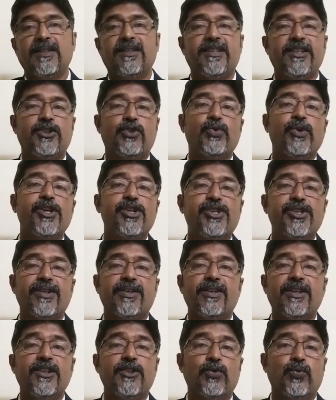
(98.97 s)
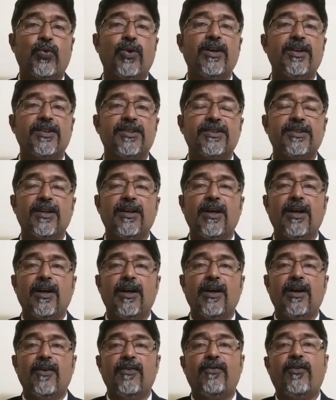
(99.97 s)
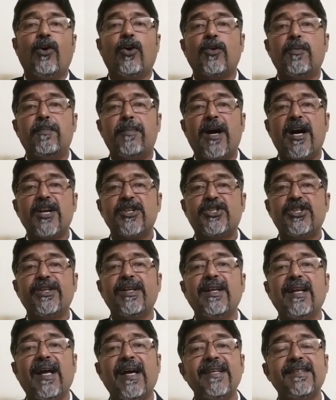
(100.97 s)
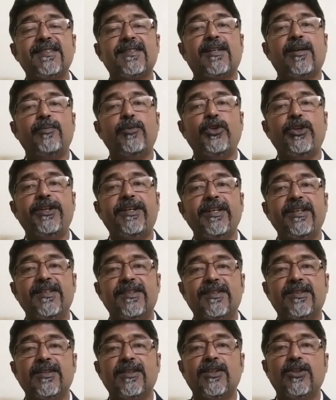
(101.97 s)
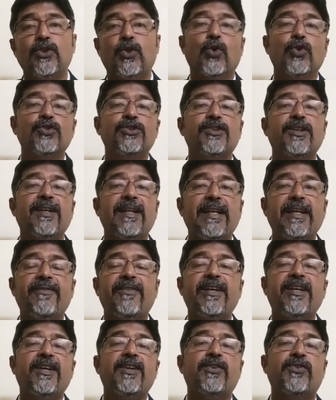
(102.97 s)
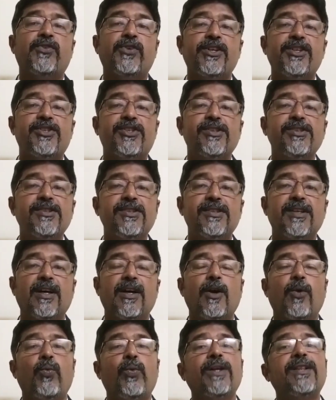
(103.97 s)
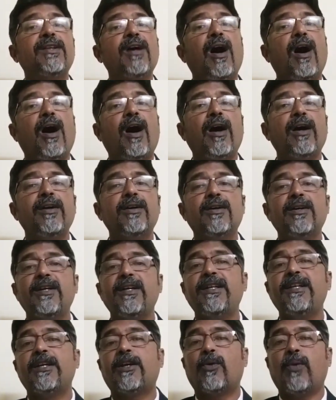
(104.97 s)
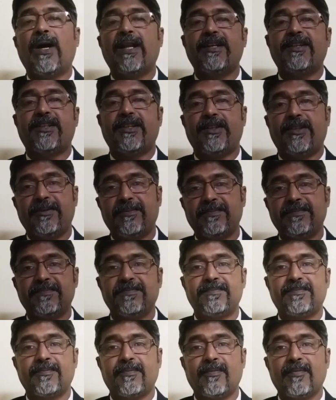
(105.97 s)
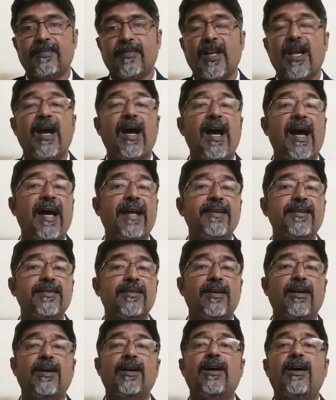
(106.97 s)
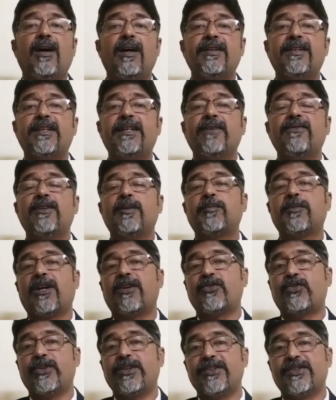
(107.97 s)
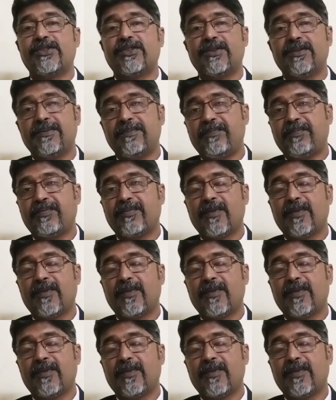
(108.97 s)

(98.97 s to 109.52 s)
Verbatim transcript: The situation is worse for marginalized communities, those living in regions with higher inequality, and underdeveloped countries.